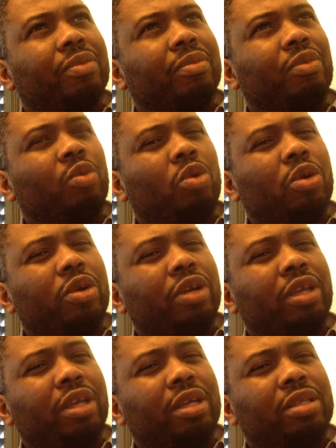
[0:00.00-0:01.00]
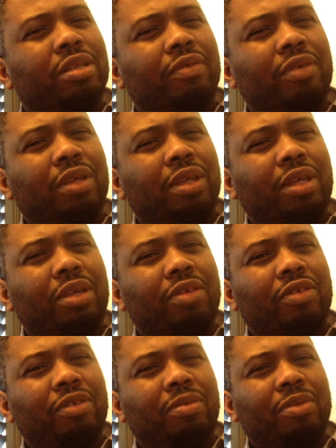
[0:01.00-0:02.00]
Warrior Kings of
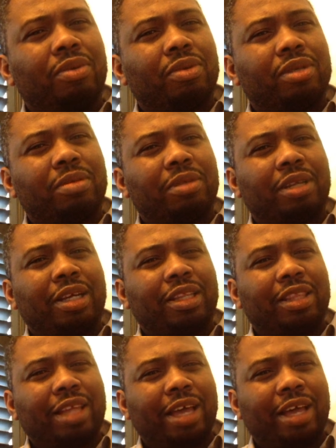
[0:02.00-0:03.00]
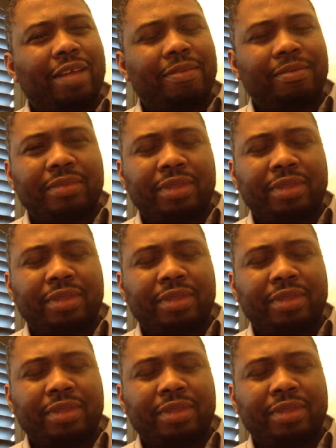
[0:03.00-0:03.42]
Egypt or something like that.